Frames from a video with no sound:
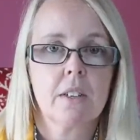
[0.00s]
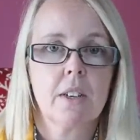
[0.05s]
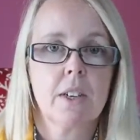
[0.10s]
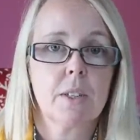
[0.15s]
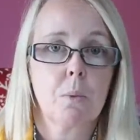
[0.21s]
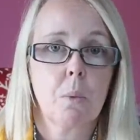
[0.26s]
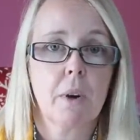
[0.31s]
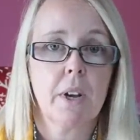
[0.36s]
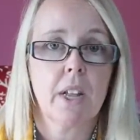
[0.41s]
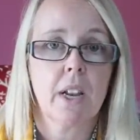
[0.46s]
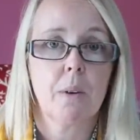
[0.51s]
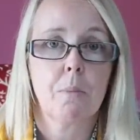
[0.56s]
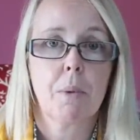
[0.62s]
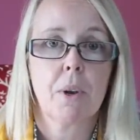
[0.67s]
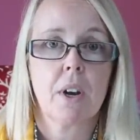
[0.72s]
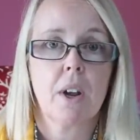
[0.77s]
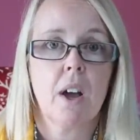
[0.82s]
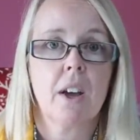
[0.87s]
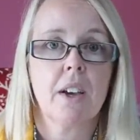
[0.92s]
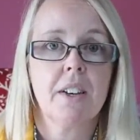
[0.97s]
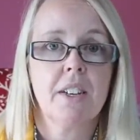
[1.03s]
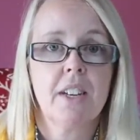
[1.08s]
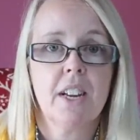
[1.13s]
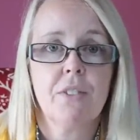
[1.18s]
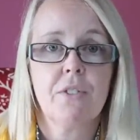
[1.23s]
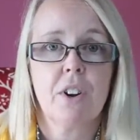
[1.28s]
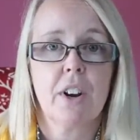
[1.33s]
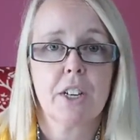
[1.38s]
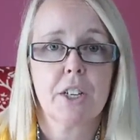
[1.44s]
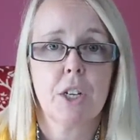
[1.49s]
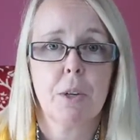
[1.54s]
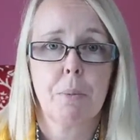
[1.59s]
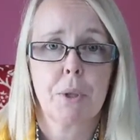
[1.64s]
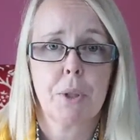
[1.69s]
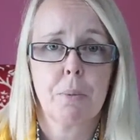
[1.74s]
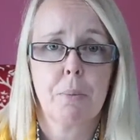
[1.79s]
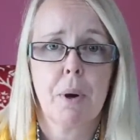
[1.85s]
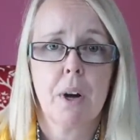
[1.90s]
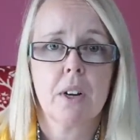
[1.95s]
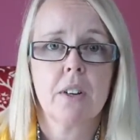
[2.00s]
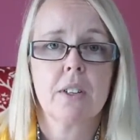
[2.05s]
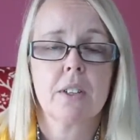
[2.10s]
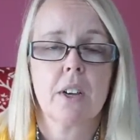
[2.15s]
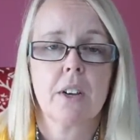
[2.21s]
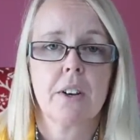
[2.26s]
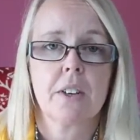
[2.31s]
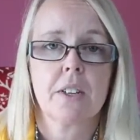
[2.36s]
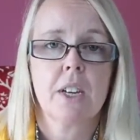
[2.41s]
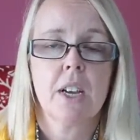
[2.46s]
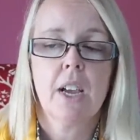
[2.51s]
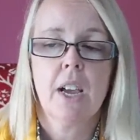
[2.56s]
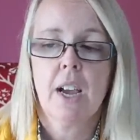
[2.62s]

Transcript: as well but I never actually put the pocket on it